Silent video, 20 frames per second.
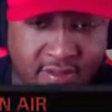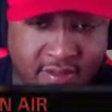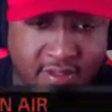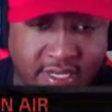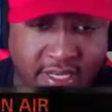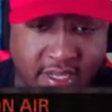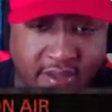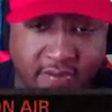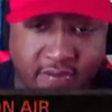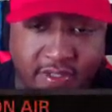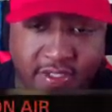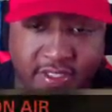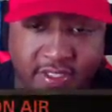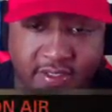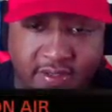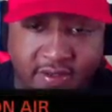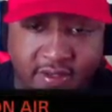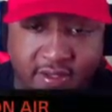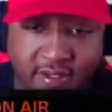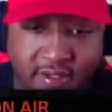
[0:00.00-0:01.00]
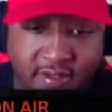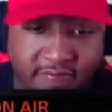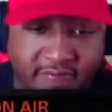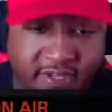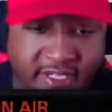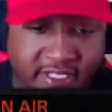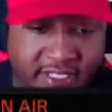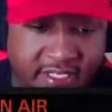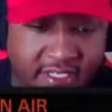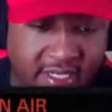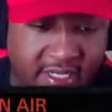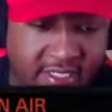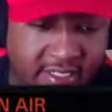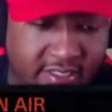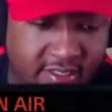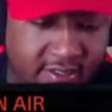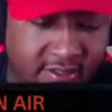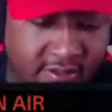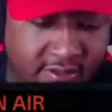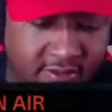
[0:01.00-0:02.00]
Okay, you just doing a little investigation. Warned
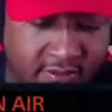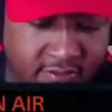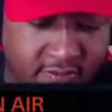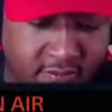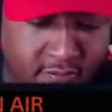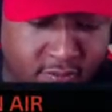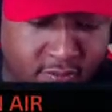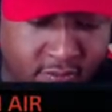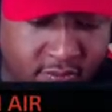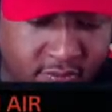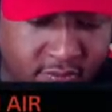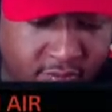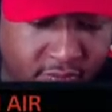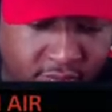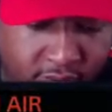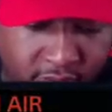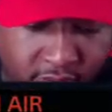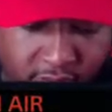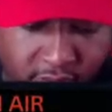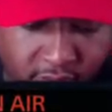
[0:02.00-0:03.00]
by samurai of Yarikawa.